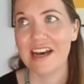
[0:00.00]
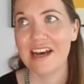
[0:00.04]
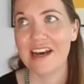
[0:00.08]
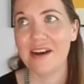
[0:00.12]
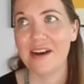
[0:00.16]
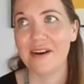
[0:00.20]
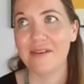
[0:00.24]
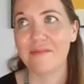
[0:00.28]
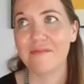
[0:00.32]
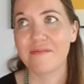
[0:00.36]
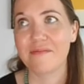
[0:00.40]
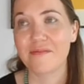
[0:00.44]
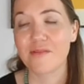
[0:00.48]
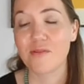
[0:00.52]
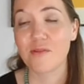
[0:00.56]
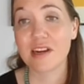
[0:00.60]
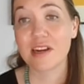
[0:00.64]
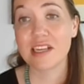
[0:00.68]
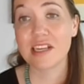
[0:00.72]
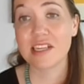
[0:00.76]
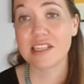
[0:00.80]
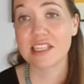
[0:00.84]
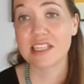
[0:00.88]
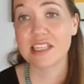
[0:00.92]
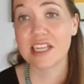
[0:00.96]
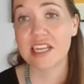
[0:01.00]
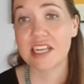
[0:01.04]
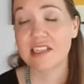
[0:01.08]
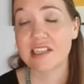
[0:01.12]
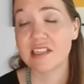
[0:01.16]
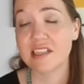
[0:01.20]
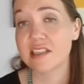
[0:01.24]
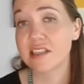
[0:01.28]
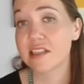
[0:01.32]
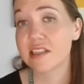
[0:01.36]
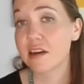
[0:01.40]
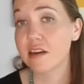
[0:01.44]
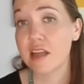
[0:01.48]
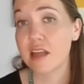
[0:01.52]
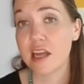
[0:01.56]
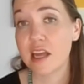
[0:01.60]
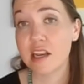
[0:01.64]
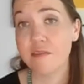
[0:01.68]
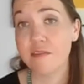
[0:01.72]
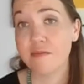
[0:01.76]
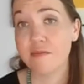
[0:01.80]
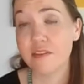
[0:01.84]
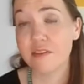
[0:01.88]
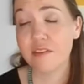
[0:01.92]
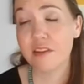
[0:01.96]
Um, for organizations, there are a lot
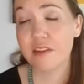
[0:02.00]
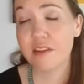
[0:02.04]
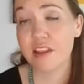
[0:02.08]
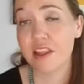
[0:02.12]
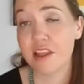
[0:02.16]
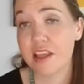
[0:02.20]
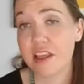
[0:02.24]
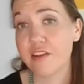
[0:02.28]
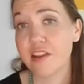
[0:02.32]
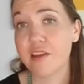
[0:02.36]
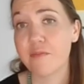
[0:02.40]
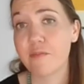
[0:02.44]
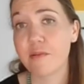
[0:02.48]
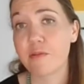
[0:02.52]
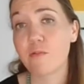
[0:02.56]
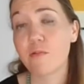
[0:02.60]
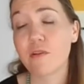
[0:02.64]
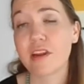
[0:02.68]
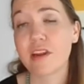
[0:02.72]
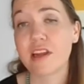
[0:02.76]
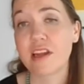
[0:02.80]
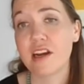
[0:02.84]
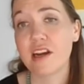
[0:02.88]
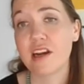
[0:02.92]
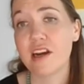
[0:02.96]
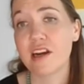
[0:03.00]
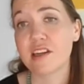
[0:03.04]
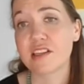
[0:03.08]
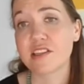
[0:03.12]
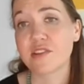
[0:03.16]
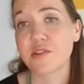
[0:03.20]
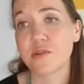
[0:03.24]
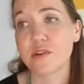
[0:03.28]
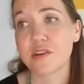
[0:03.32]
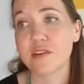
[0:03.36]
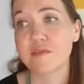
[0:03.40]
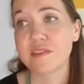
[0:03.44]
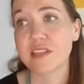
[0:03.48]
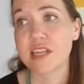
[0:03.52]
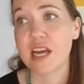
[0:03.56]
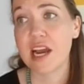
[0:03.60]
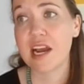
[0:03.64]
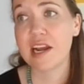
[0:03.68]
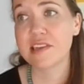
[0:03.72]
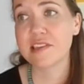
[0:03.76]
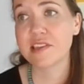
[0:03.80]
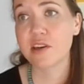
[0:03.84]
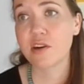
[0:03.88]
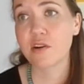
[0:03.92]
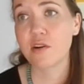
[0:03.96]
of here they've been working on sort of
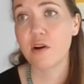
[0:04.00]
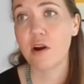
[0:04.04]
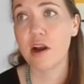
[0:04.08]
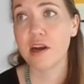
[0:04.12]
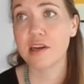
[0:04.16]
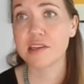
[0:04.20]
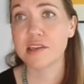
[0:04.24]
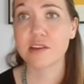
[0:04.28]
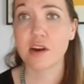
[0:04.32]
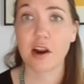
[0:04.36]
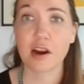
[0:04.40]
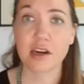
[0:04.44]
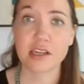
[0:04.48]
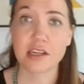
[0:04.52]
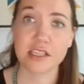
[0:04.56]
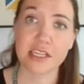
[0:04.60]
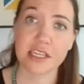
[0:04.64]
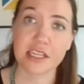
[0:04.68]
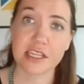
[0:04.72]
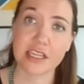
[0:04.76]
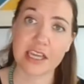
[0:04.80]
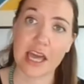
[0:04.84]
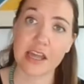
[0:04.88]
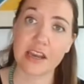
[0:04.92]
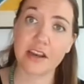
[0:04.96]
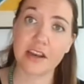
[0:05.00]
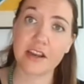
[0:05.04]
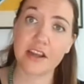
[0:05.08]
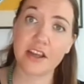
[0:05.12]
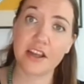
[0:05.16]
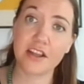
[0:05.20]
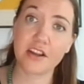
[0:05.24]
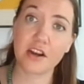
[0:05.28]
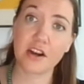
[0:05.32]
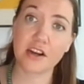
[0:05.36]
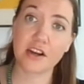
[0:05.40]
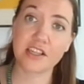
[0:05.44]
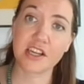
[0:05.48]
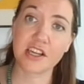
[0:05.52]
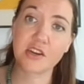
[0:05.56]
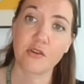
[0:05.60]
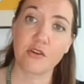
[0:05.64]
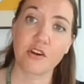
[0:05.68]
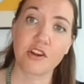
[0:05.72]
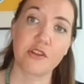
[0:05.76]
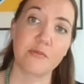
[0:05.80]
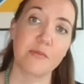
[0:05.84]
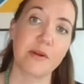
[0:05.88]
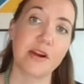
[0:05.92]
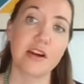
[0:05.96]
ties across Arctic Canada and Arctic
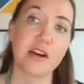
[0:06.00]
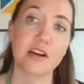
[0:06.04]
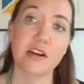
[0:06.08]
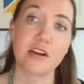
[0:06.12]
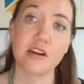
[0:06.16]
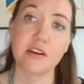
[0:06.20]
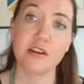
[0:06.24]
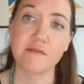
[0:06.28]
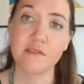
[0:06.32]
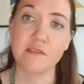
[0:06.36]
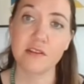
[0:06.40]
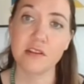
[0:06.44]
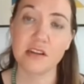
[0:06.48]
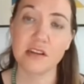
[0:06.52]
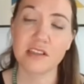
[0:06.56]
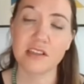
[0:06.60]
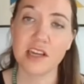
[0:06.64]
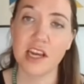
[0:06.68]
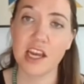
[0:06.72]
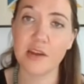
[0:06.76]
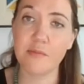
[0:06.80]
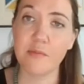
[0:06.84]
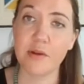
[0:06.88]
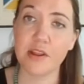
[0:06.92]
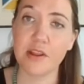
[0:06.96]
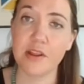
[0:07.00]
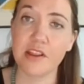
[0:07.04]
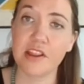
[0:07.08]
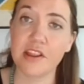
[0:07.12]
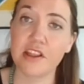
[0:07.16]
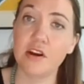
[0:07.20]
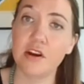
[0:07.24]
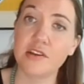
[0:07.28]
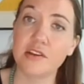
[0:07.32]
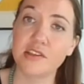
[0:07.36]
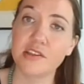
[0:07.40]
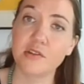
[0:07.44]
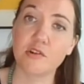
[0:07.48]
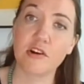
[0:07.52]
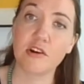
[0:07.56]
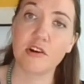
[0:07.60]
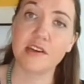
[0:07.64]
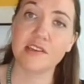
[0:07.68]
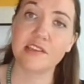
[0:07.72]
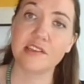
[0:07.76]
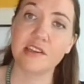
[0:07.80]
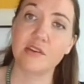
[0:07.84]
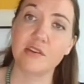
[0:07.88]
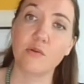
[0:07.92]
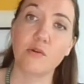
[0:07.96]
North America for a long time, and then also across
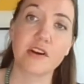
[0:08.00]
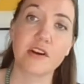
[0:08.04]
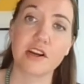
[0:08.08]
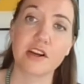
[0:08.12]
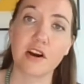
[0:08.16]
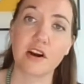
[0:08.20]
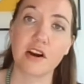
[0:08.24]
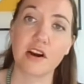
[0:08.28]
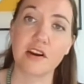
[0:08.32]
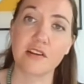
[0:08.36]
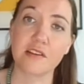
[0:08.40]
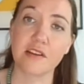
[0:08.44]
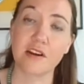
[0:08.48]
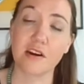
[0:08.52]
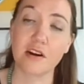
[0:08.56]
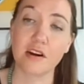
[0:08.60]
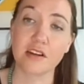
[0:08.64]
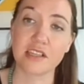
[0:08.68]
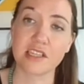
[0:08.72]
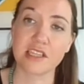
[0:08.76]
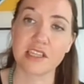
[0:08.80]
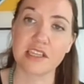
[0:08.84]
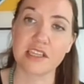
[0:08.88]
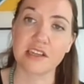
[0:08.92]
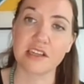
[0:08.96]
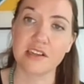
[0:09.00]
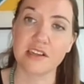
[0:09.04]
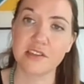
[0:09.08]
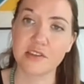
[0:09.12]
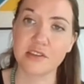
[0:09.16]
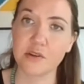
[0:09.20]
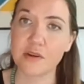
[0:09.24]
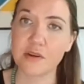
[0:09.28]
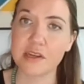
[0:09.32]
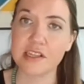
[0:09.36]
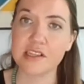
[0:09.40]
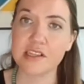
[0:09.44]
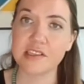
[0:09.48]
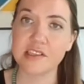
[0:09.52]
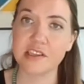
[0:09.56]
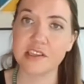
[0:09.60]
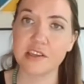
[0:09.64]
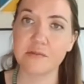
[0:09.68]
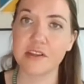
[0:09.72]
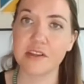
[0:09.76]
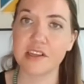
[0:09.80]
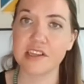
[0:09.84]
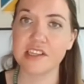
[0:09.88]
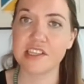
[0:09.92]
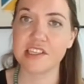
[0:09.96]
the Nordic Arctic. So Greenland's in a
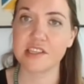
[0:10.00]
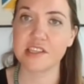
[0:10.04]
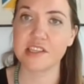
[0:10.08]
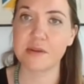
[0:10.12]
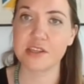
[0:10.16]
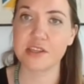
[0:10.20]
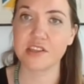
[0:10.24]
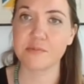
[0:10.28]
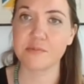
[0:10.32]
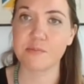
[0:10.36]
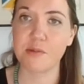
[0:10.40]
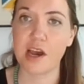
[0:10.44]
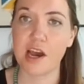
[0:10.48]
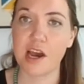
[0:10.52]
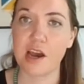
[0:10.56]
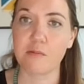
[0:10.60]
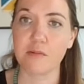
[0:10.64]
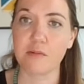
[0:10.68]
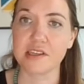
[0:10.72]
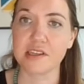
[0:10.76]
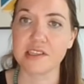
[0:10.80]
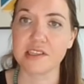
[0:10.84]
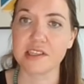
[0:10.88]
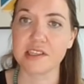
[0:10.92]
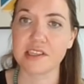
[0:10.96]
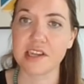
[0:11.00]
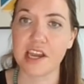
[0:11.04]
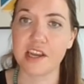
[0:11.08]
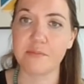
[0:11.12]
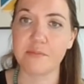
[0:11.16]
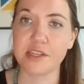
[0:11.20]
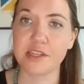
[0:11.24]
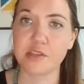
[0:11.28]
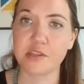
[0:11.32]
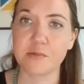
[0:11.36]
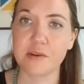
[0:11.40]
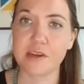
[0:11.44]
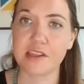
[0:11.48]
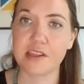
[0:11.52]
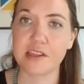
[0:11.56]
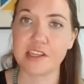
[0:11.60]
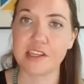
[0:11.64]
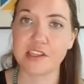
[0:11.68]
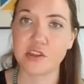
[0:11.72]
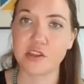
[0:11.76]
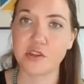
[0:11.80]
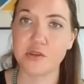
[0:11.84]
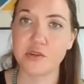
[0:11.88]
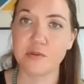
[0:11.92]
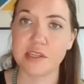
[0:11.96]
really special spot where it's kind of between
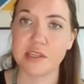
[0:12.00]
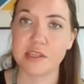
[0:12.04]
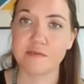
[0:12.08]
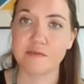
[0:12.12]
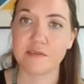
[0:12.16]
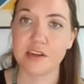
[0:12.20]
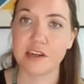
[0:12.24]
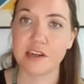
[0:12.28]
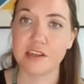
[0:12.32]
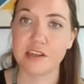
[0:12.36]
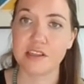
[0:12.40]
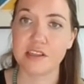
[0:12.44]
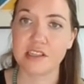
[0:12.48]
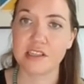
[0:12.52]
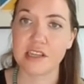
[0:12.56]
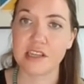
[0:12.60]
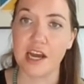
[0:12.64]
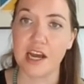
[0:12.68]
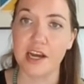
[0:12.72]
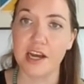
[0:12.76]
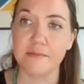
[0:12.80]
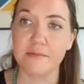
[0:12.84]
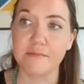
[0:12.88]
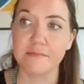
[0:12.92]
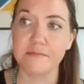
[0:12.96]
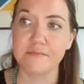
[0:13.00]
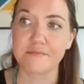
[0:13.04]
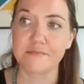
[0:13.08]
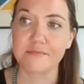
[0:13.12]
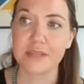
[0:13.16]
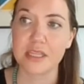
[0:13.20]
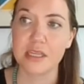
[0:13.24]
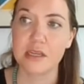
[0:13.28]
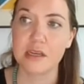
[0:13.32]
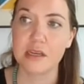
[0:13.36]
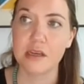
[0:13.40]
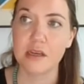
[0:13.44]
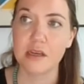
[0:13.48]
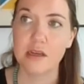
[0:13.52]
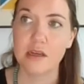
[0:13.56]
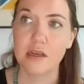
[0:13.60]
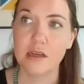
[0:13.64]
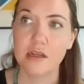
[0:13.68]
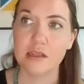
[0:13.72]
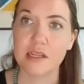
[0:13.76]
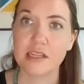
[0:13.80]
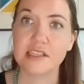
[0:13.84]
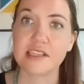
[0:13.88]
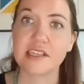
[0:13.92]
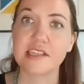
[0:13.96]
these two different, um,
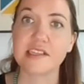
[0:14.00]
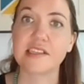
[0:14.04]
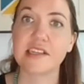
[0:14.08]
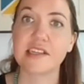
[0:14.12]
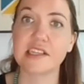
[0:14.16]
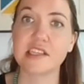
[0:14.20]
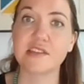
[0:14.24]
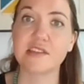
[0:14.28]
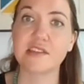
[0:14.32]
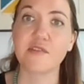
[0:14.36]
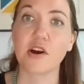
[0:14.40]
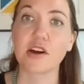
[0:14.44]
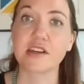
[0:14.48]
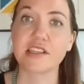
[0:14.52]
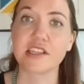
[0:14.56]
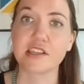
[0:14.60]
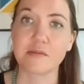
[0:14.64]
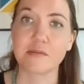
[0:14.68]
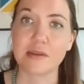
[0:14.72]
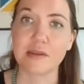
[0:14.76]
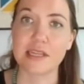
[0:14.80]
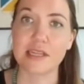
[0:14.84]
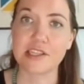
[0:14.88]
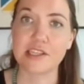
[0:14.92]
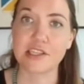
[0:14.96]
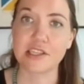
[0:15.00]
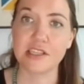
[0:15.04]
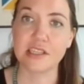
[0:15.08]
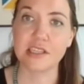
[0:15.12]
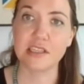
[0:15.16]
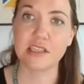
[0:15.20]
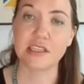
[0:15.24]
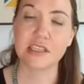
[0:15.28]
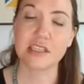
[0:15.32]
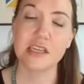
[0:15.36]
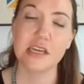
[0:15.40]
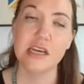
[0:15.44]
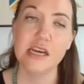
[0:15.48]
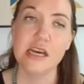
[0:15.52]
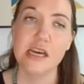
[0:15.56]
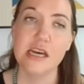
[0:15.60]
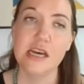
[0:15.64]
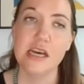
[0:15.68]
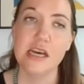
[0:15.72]
let's say, sets of Arctic relations.